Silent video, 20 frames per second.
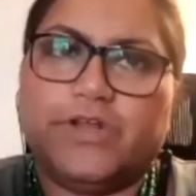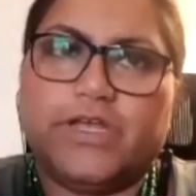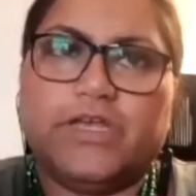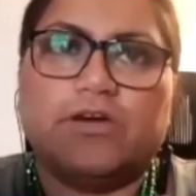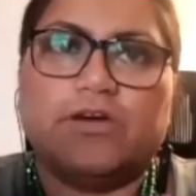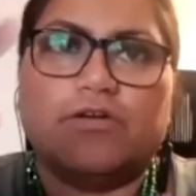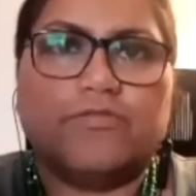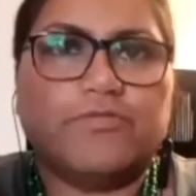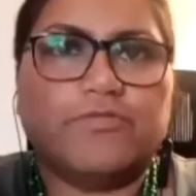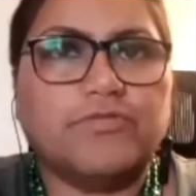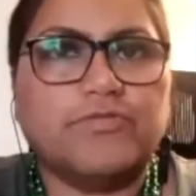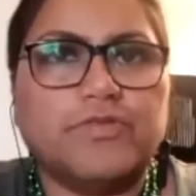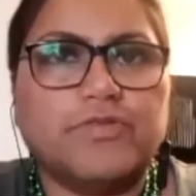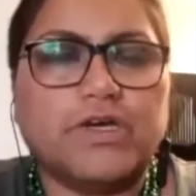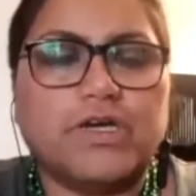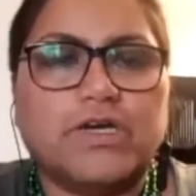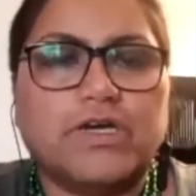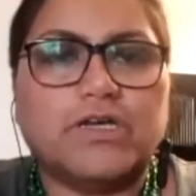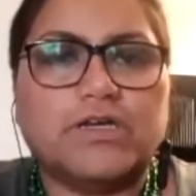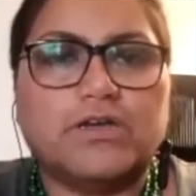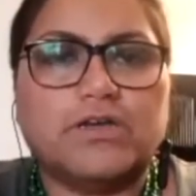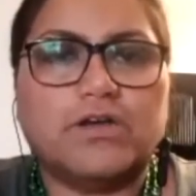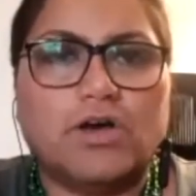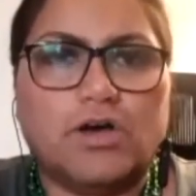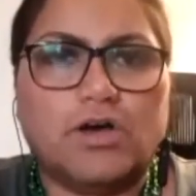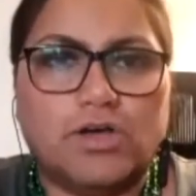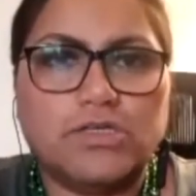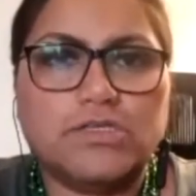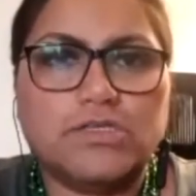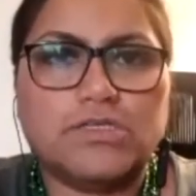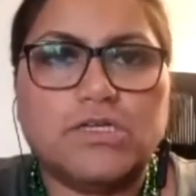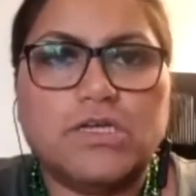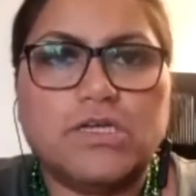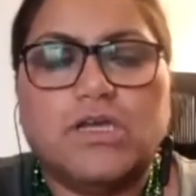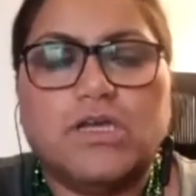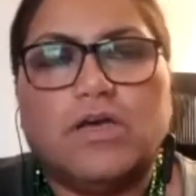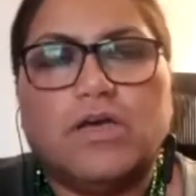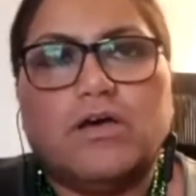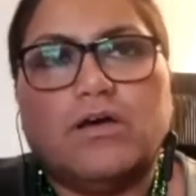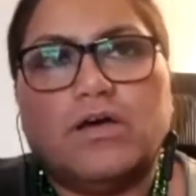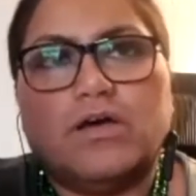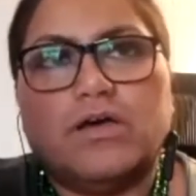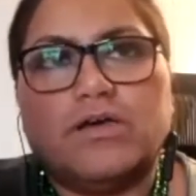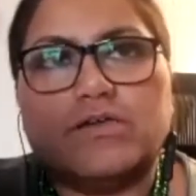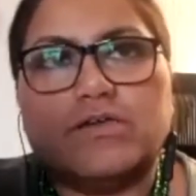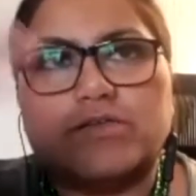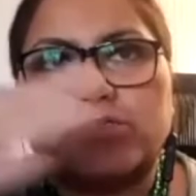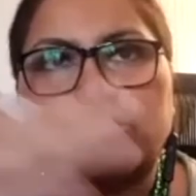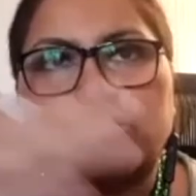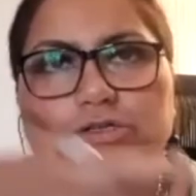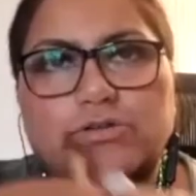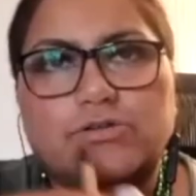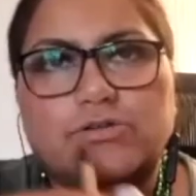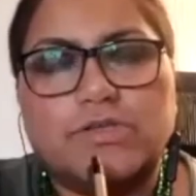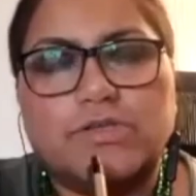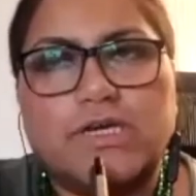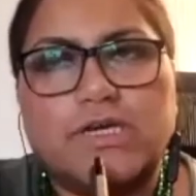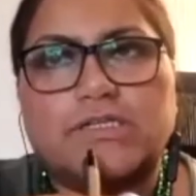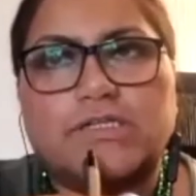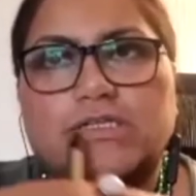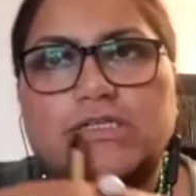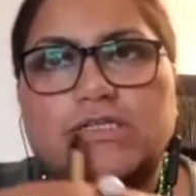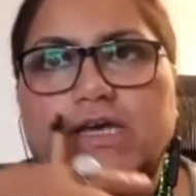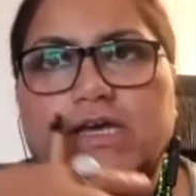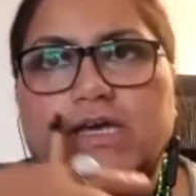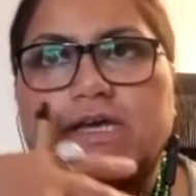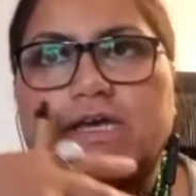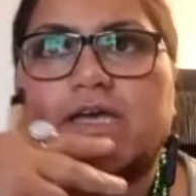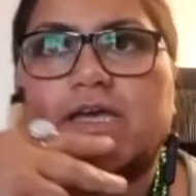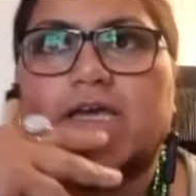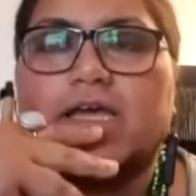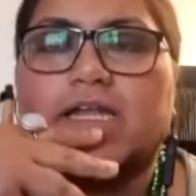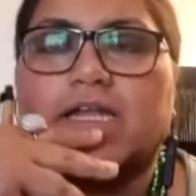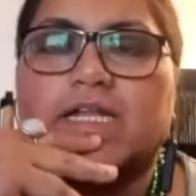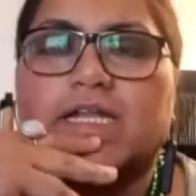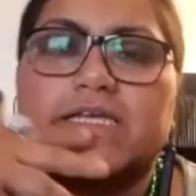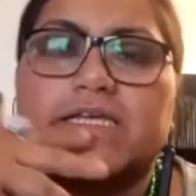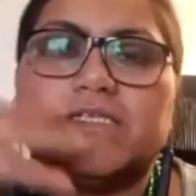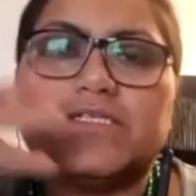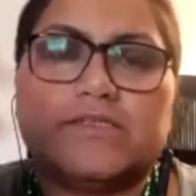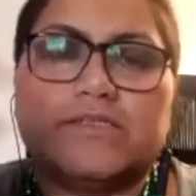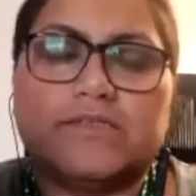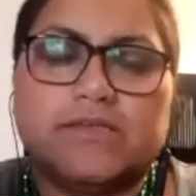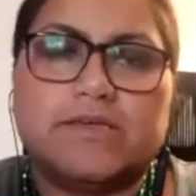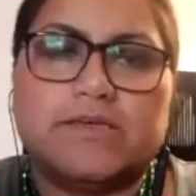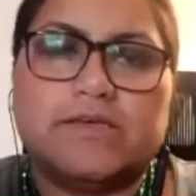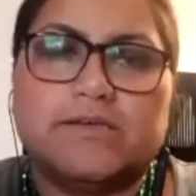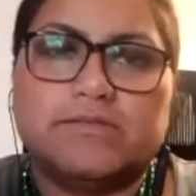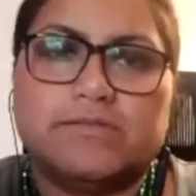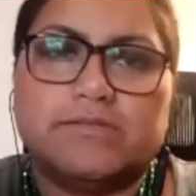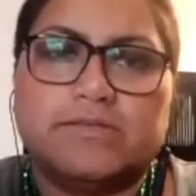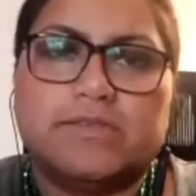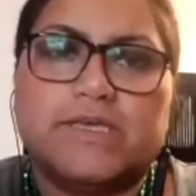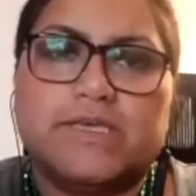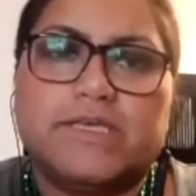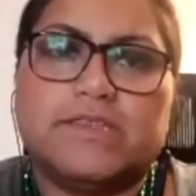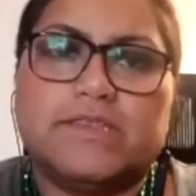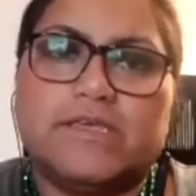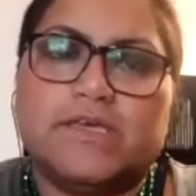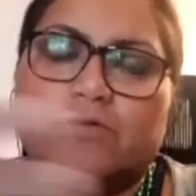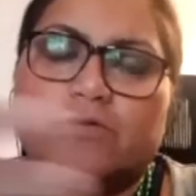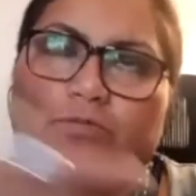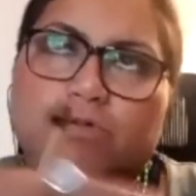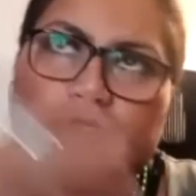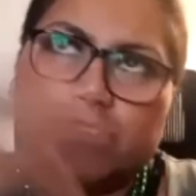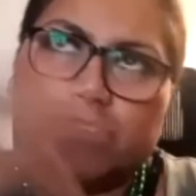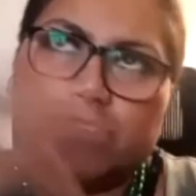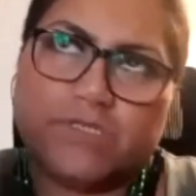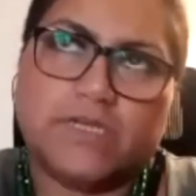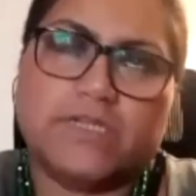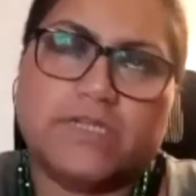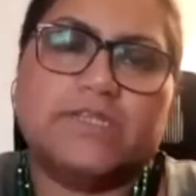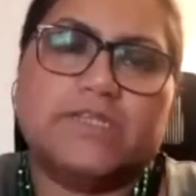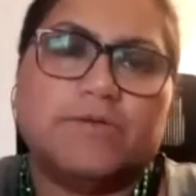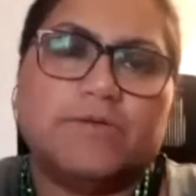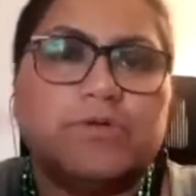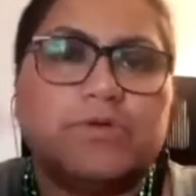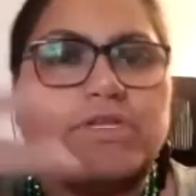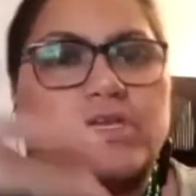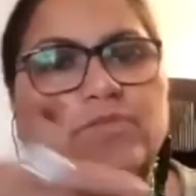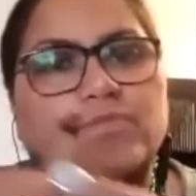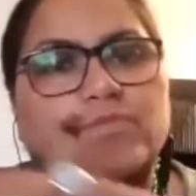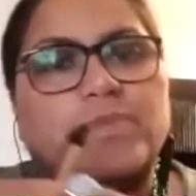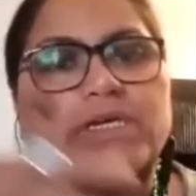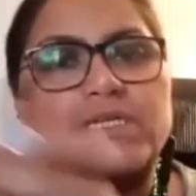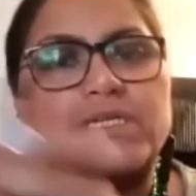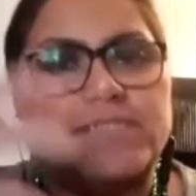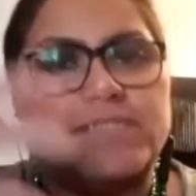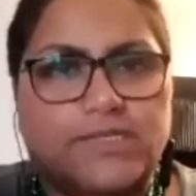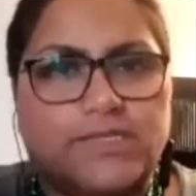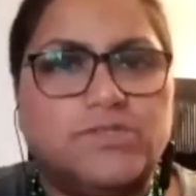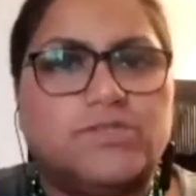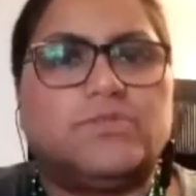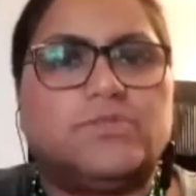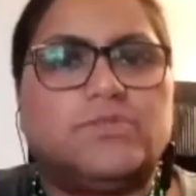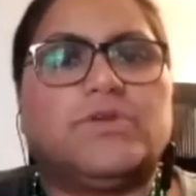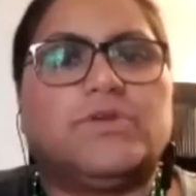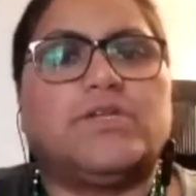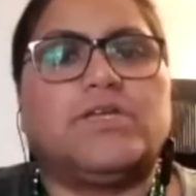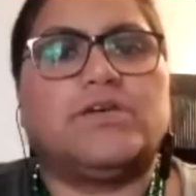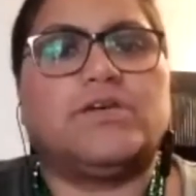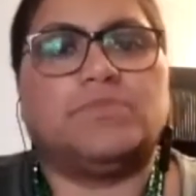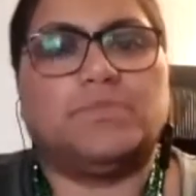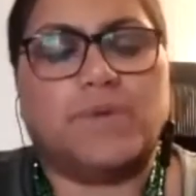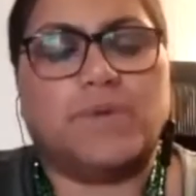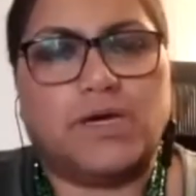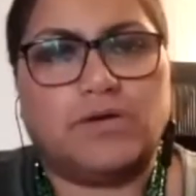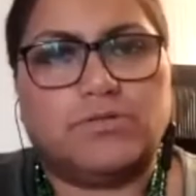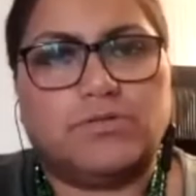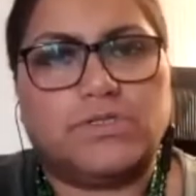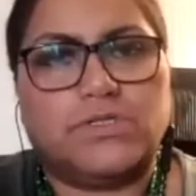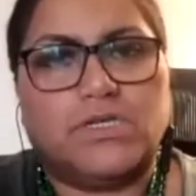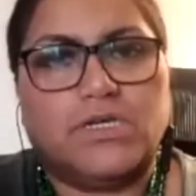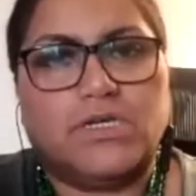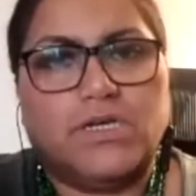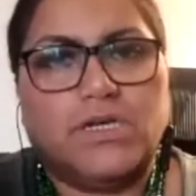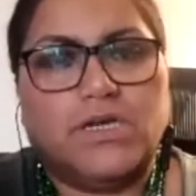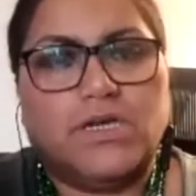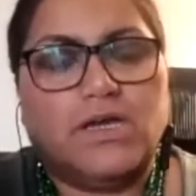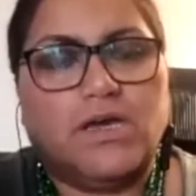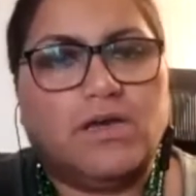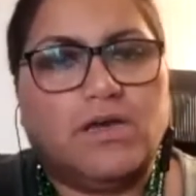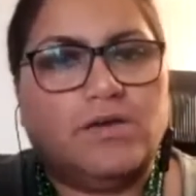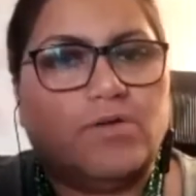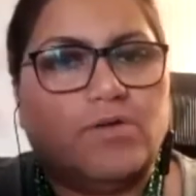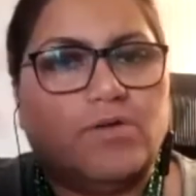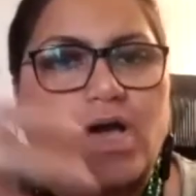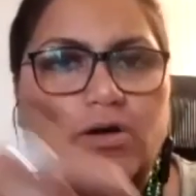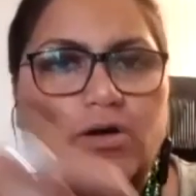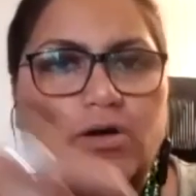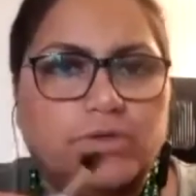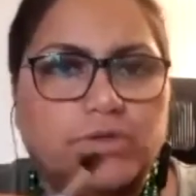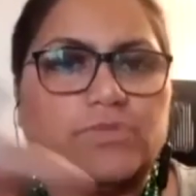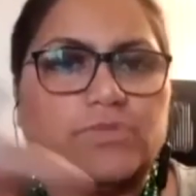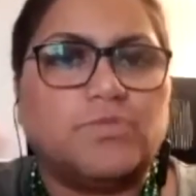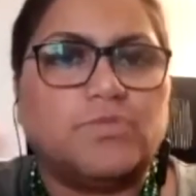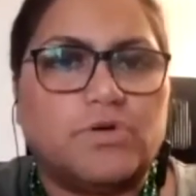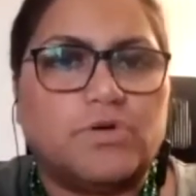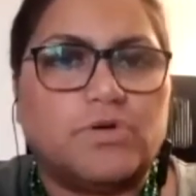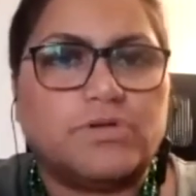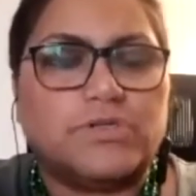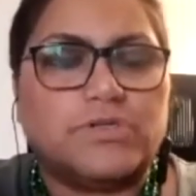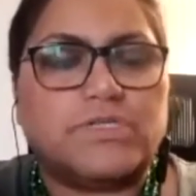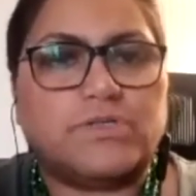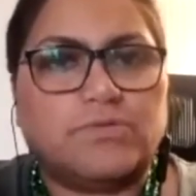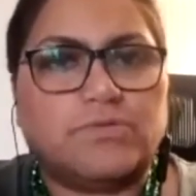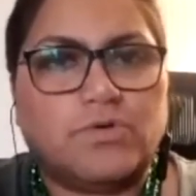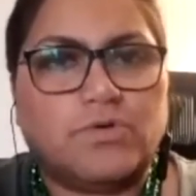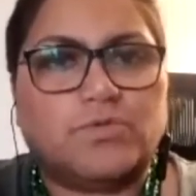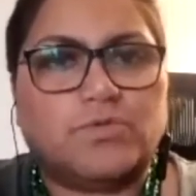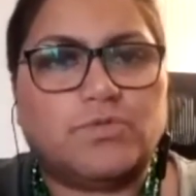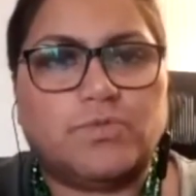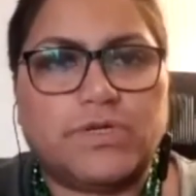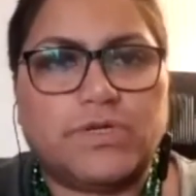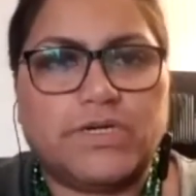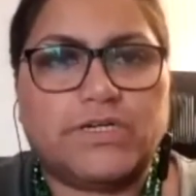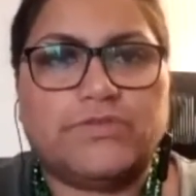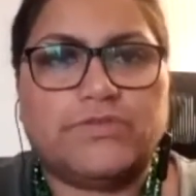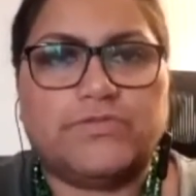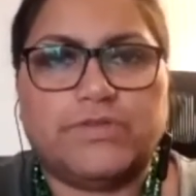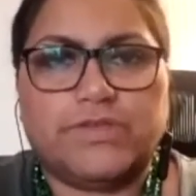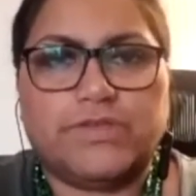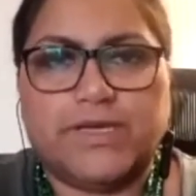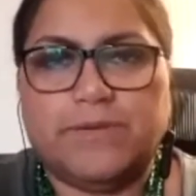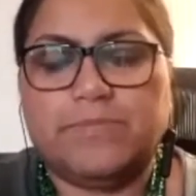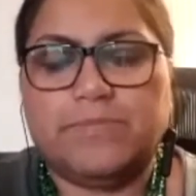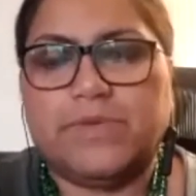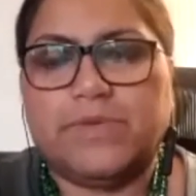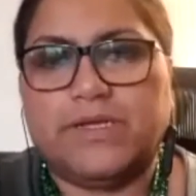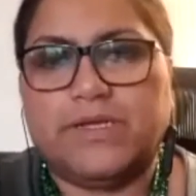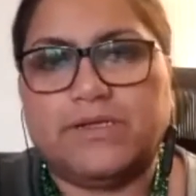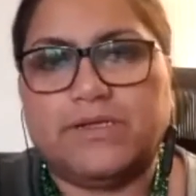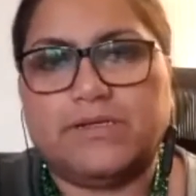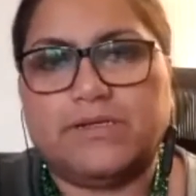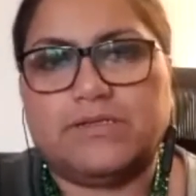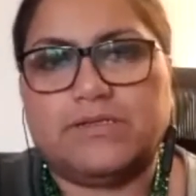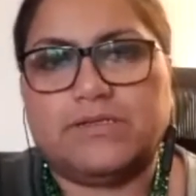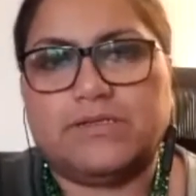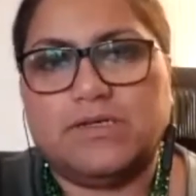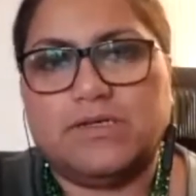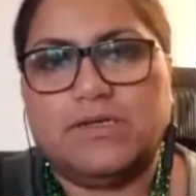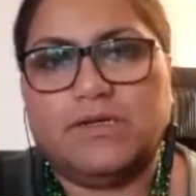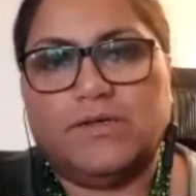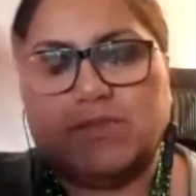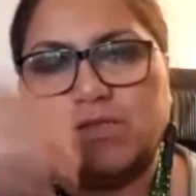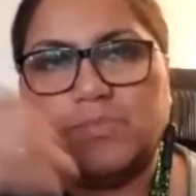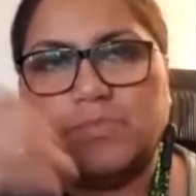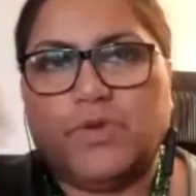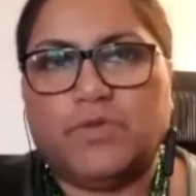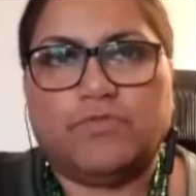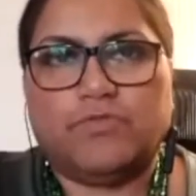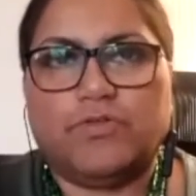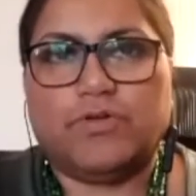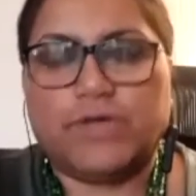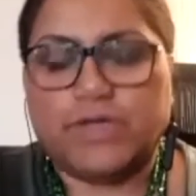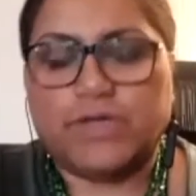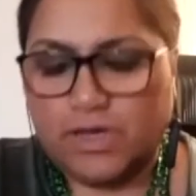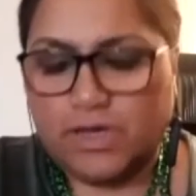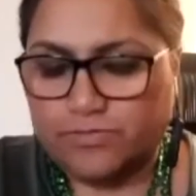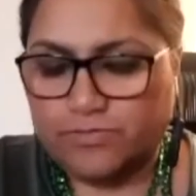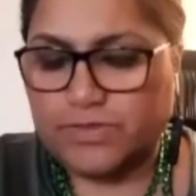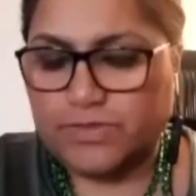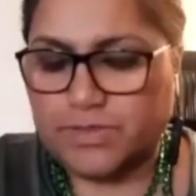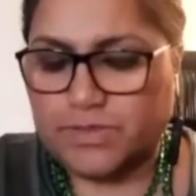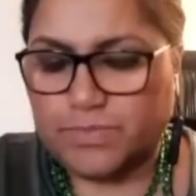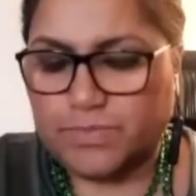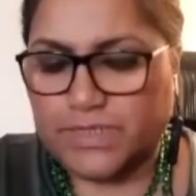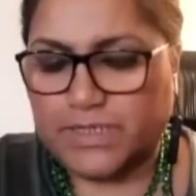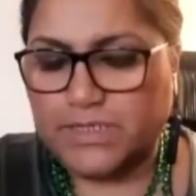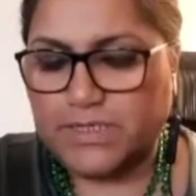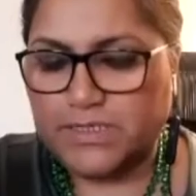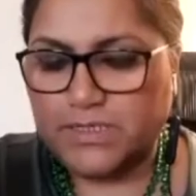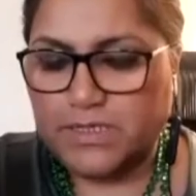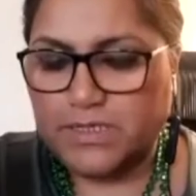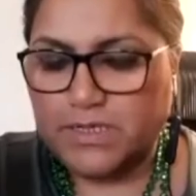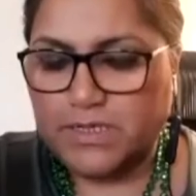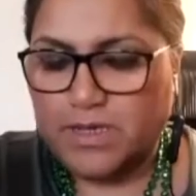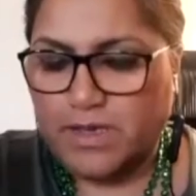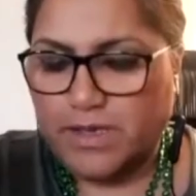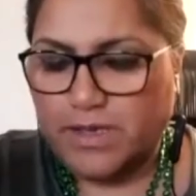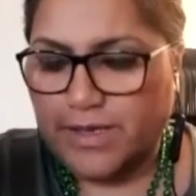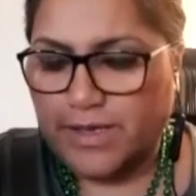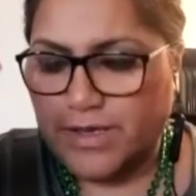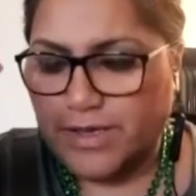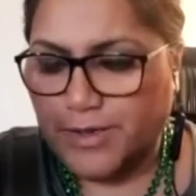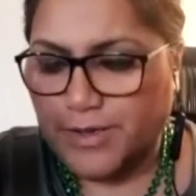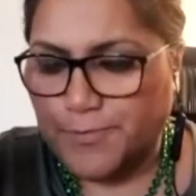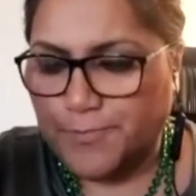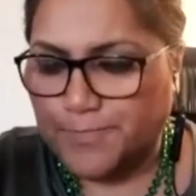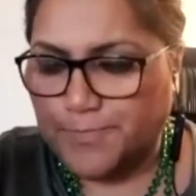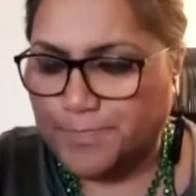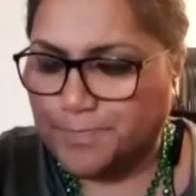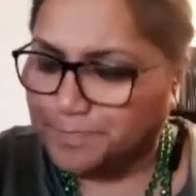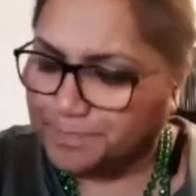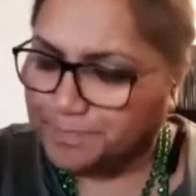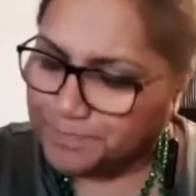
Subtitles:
free of cost, so that at least the thing was that they would give me a testimony about how it was and what worked for them and the before and after bit. And